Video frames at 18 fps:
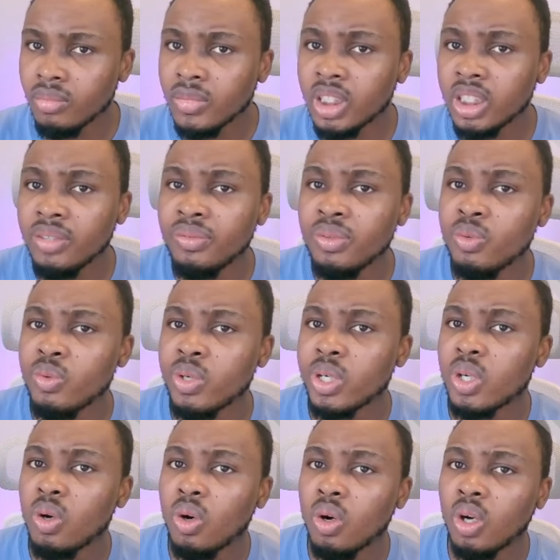If you
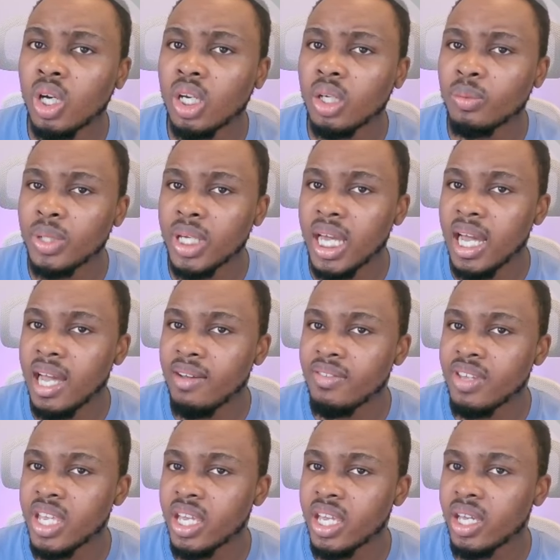recall, we
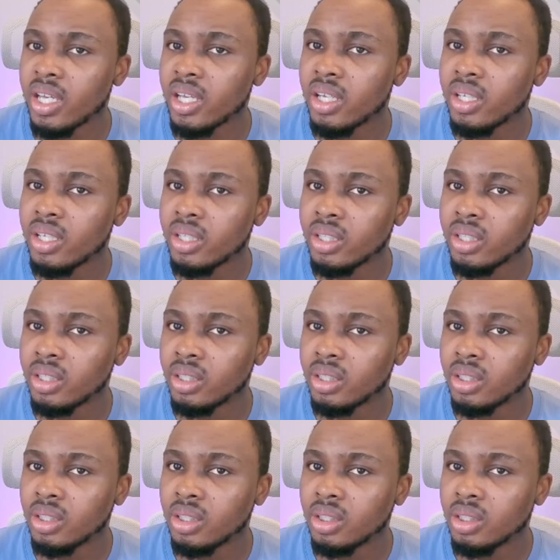have here
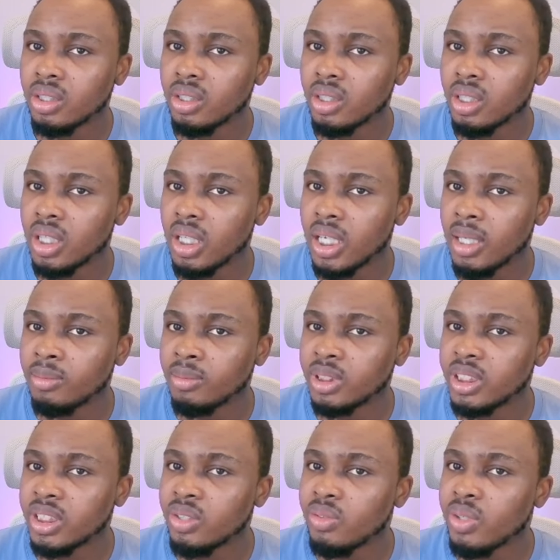
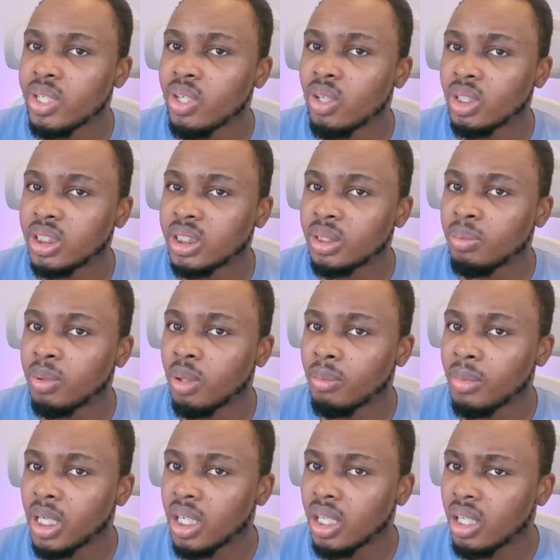degree or
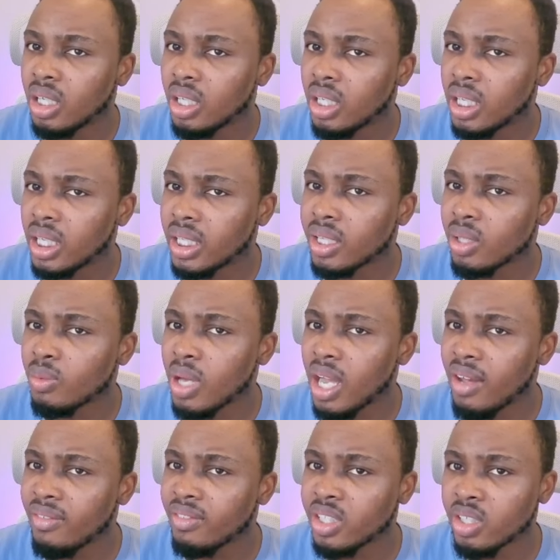diploma. I think we
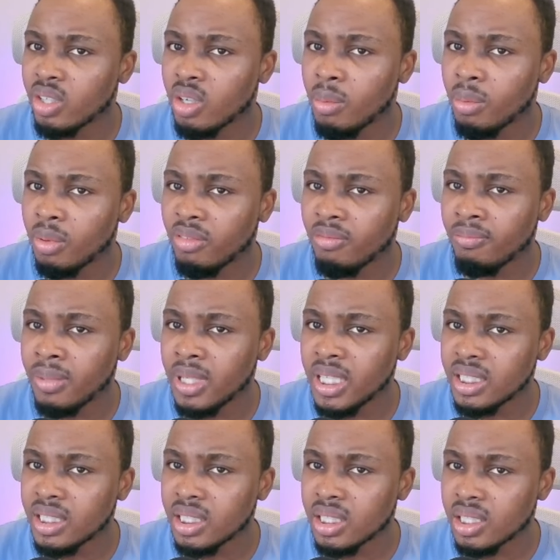have it in a couple of
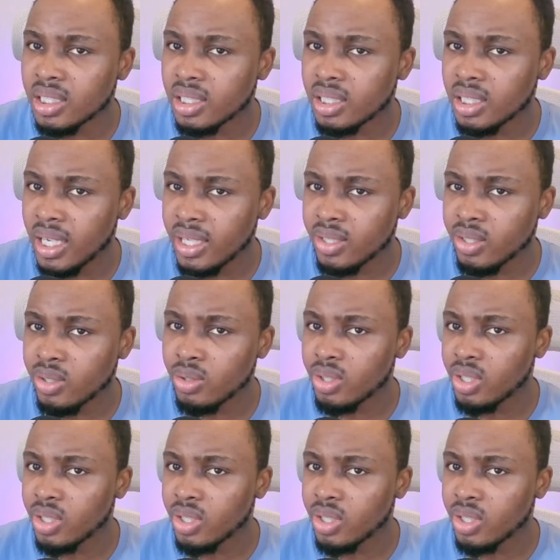places that I showed